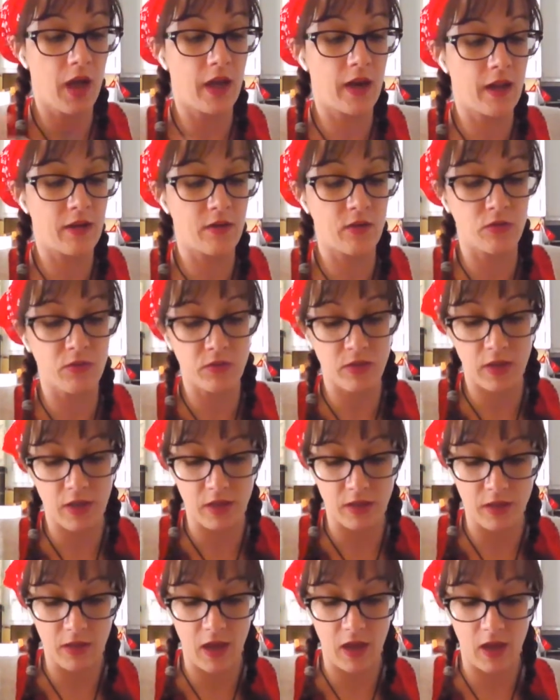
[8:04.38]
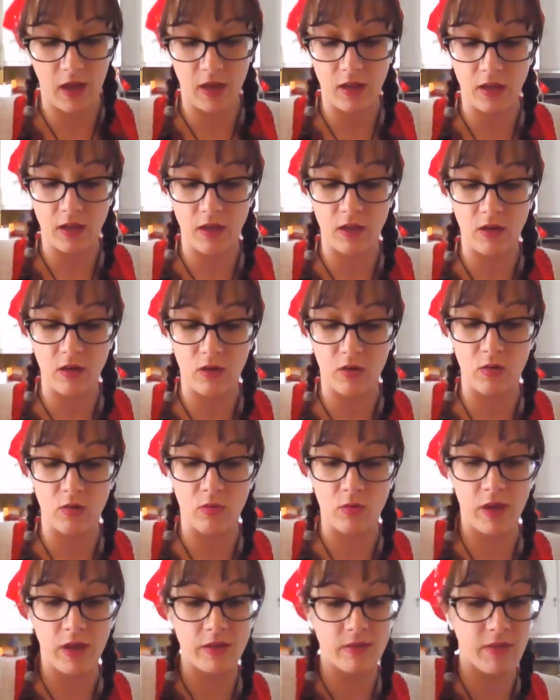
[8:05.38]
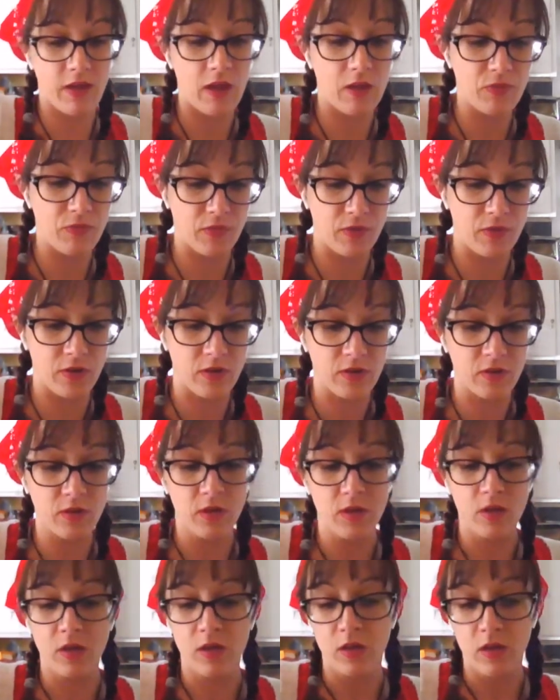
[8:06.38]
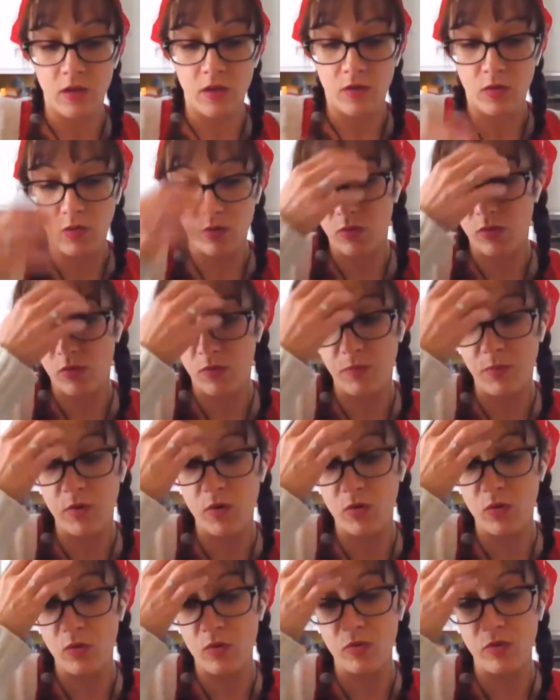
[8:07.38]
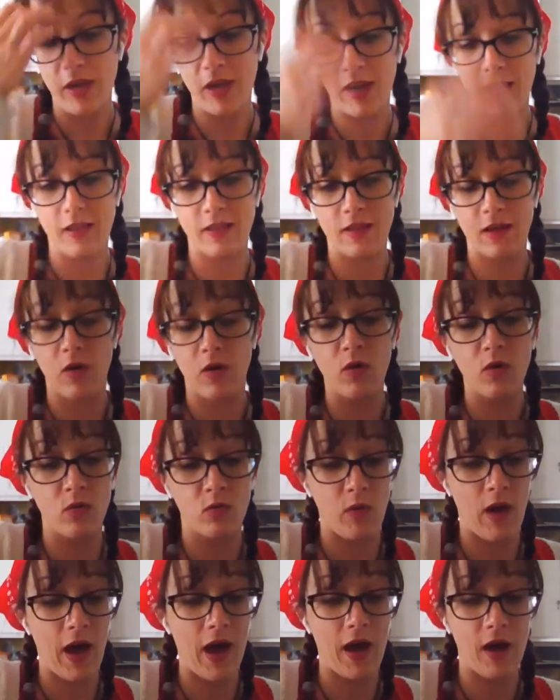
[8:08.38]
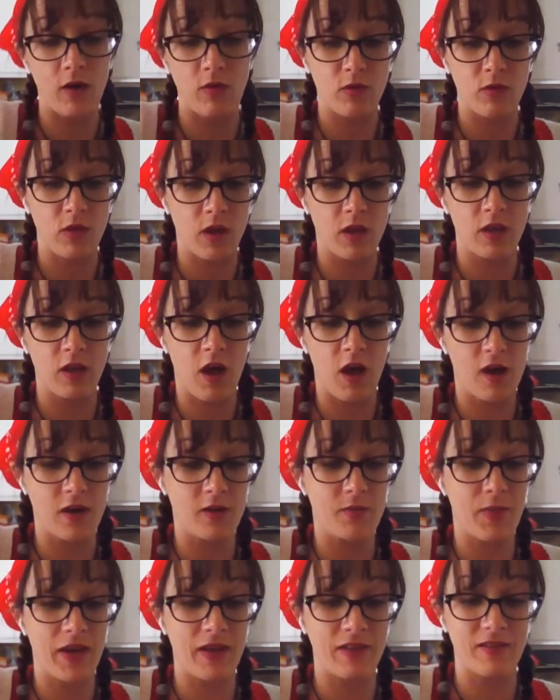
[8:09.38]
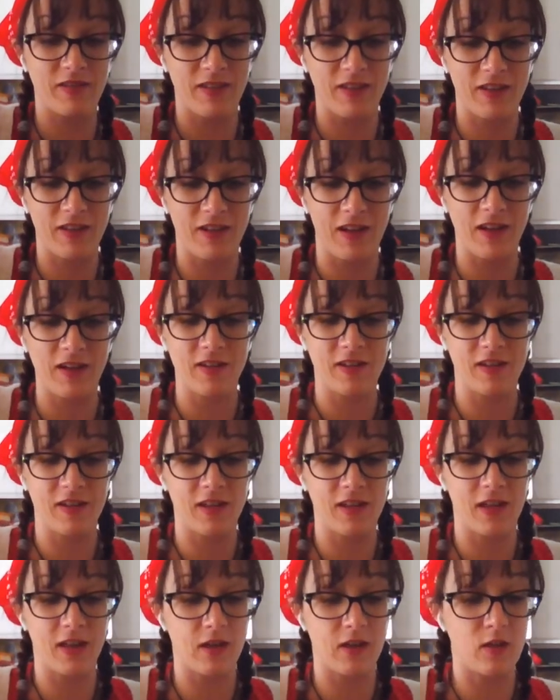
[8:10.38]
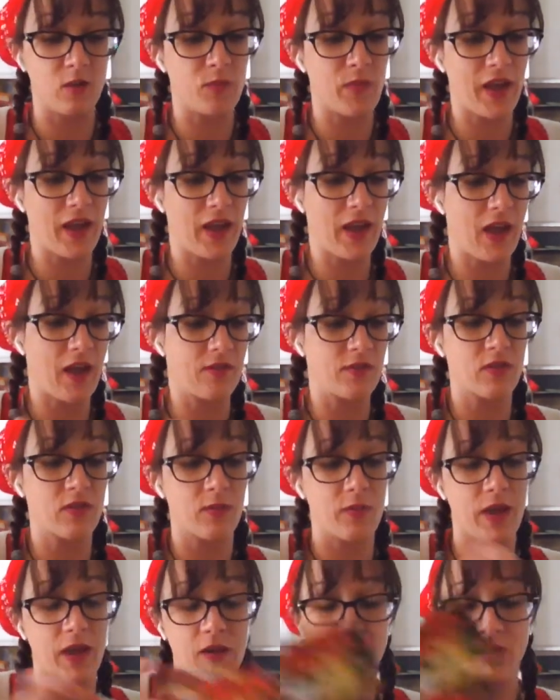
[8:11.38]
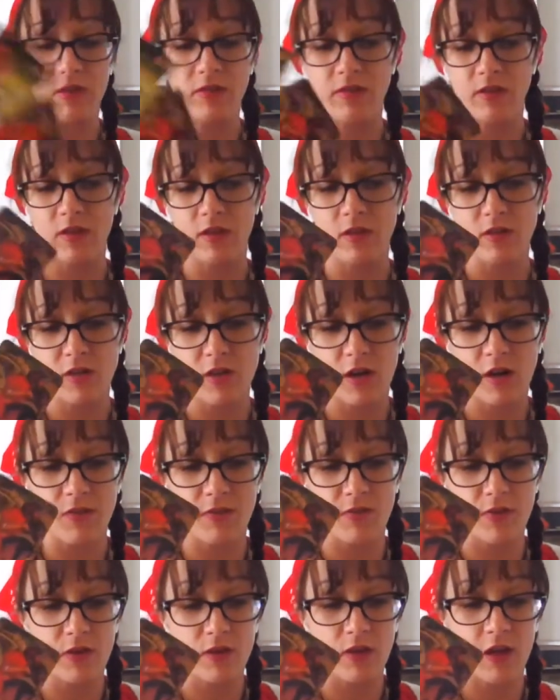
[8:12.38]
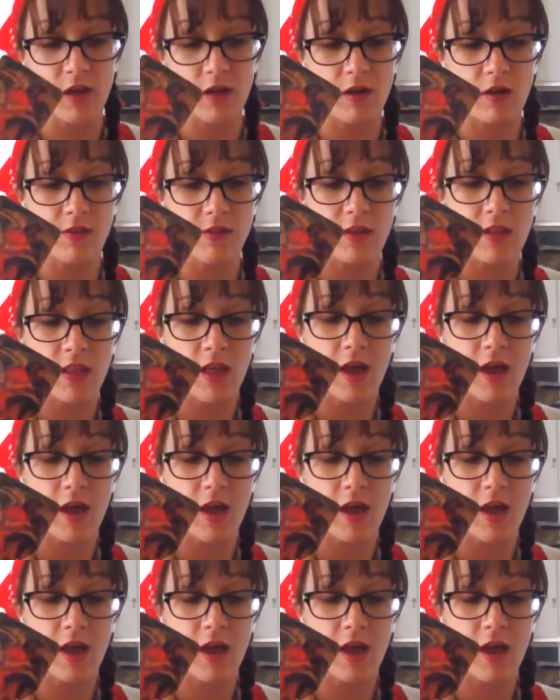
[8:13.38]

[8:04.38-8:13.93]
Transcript: and I don't think that, you know, it's helpful. Ooh, the moon and the, oh, wow, a lot of Piscean energy here. You might have some Aries in your chart if you're, like, on the